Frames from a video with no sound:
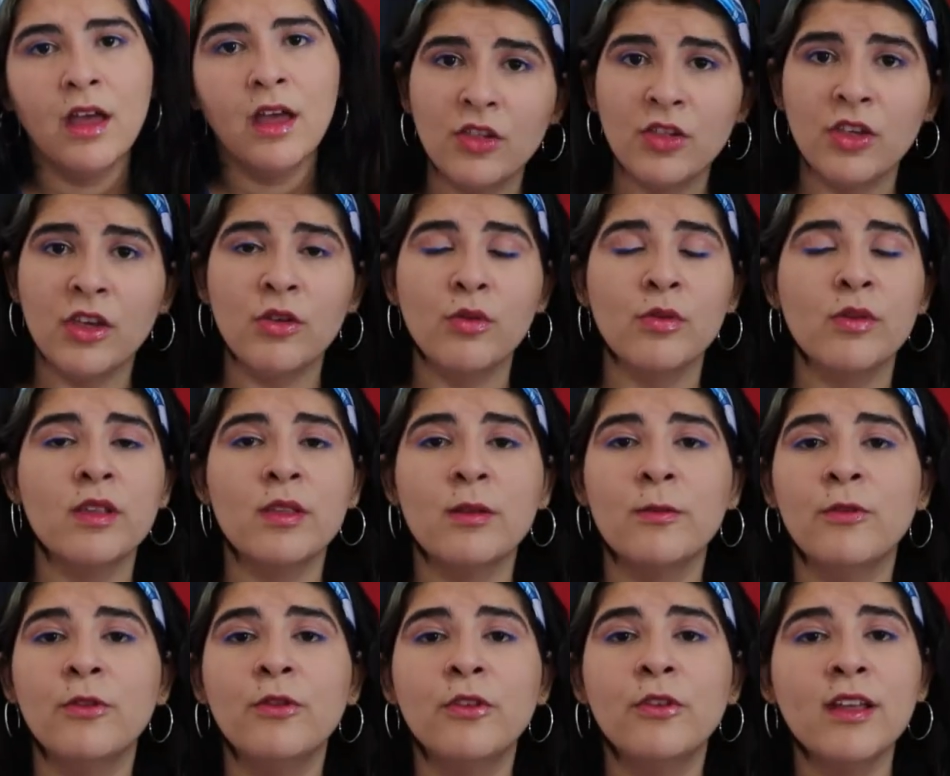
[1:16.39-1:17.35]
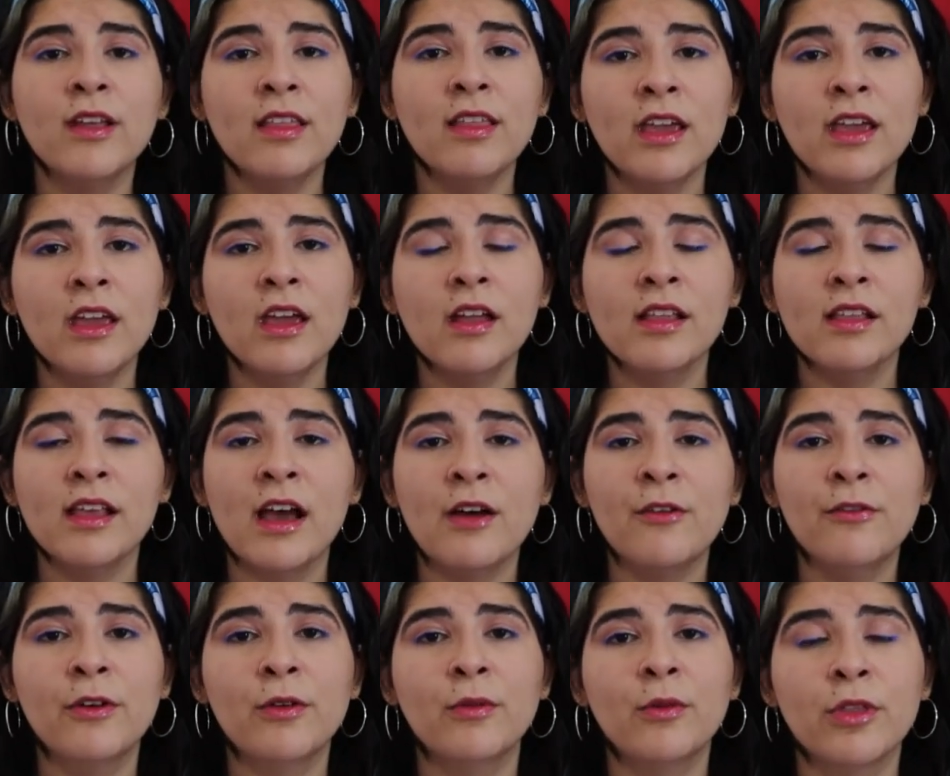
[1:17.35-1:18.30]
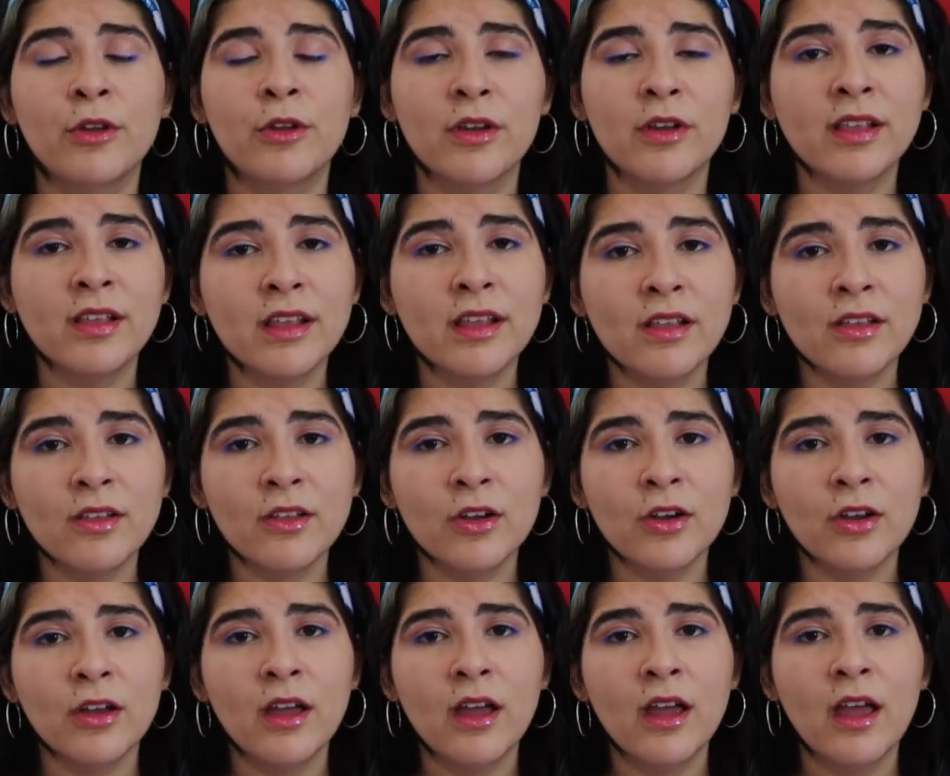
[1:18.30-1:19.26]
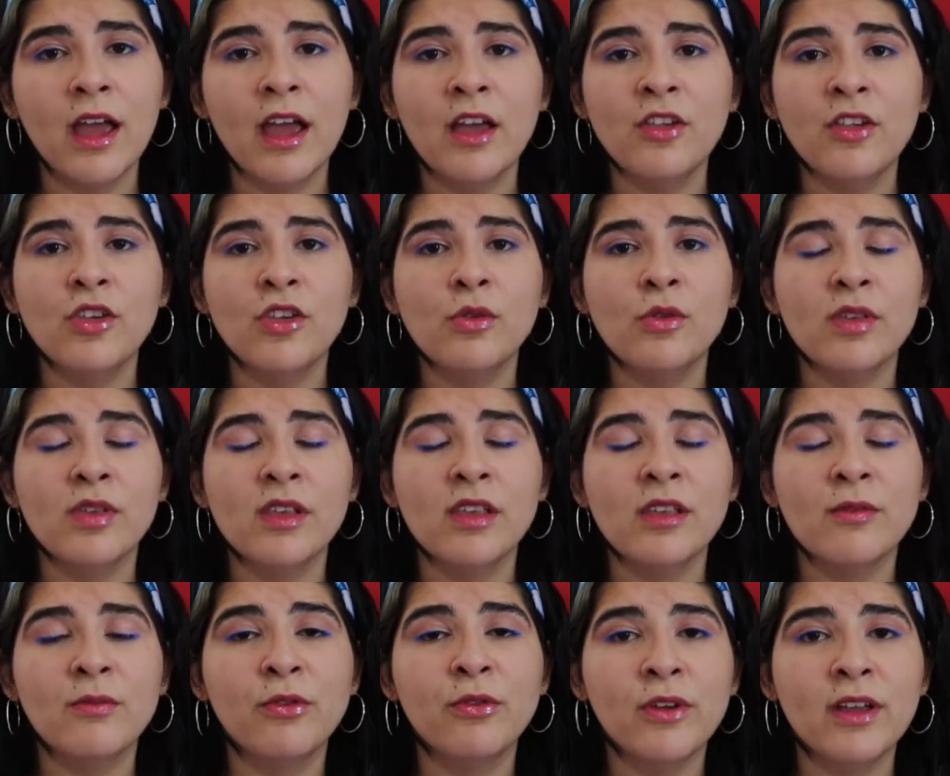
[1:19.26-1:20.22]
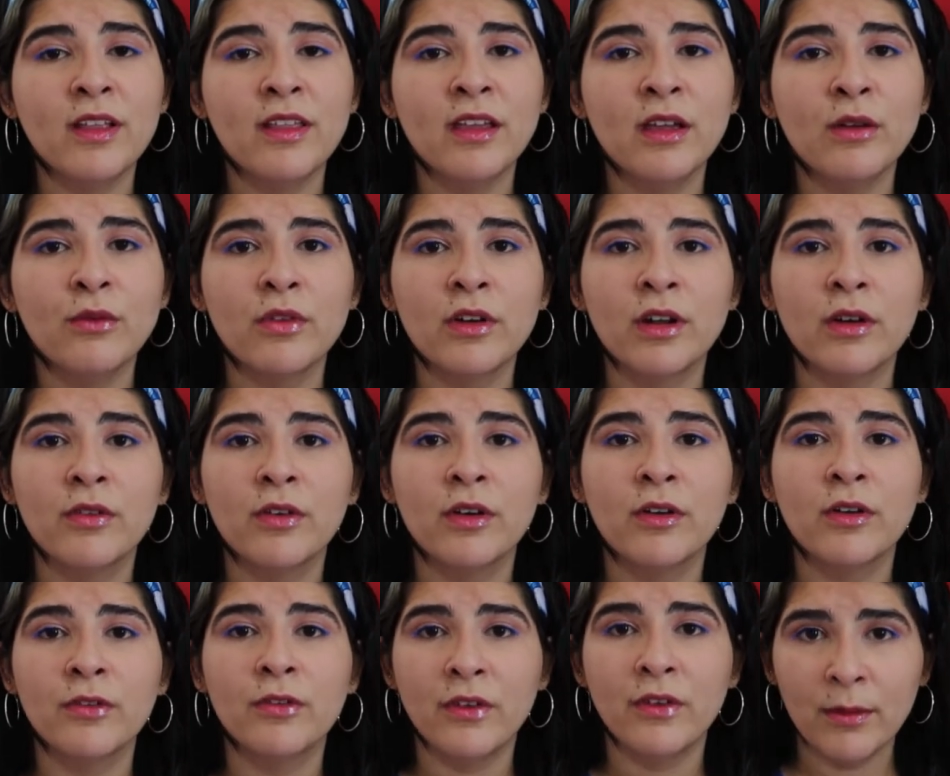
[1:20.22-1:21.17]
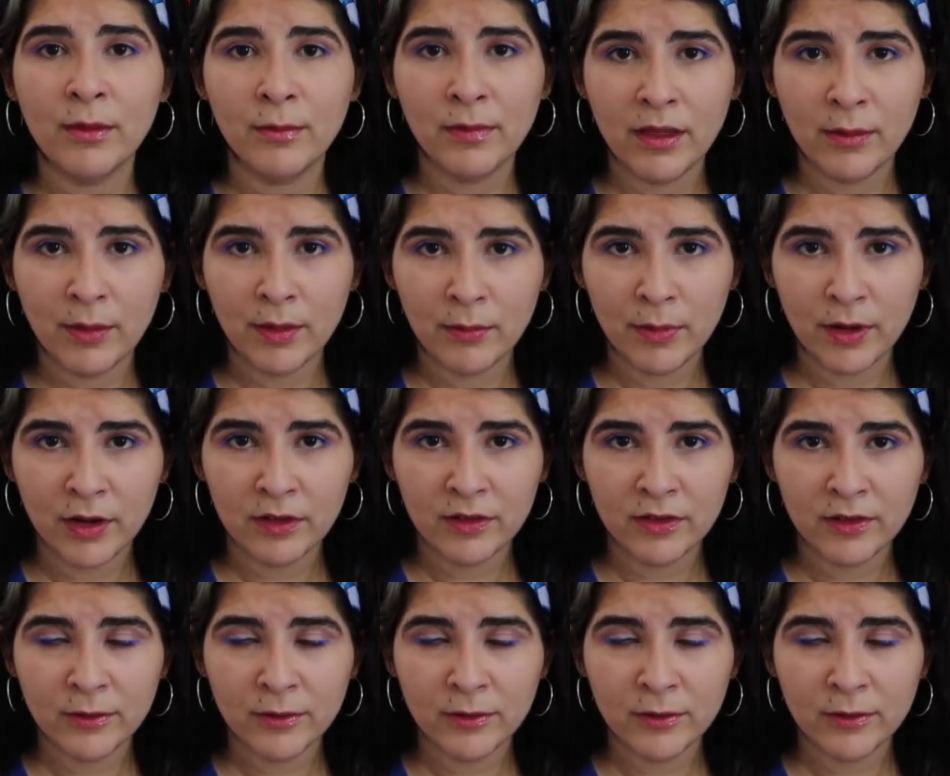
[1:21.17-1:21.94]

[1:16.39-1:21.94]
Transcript: She uses them freely to have fun with her sister, and she uses them freely in front of her family members.